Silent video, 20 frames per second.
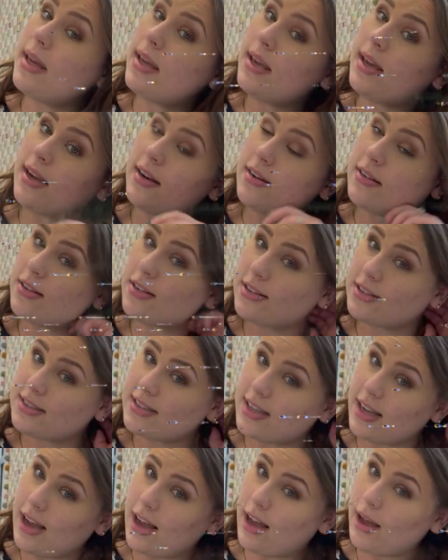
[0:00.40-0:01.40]
hair
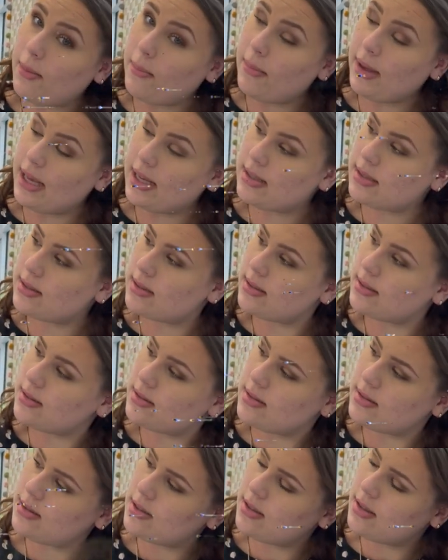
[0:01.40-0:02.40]
looks a hot mess
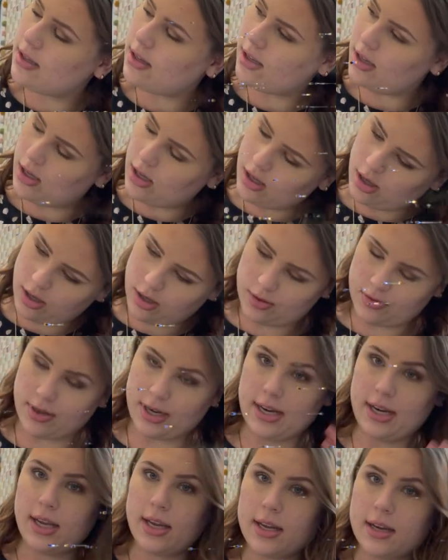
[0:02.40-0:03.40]

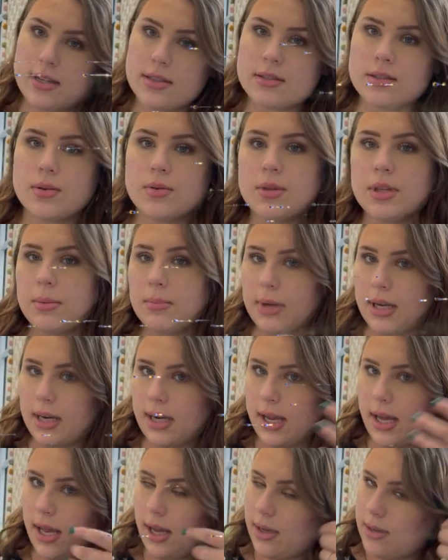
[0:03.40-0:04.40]
already, and it's only
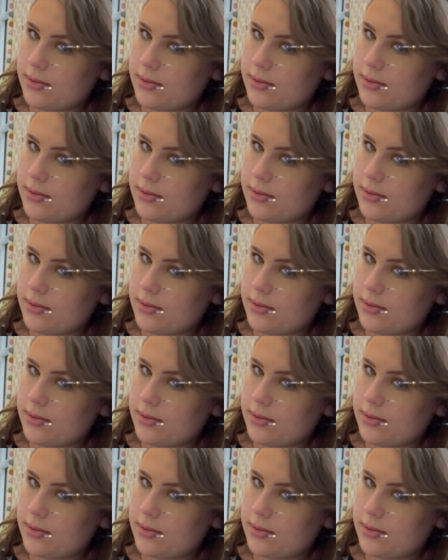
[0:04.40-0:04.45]
Monday.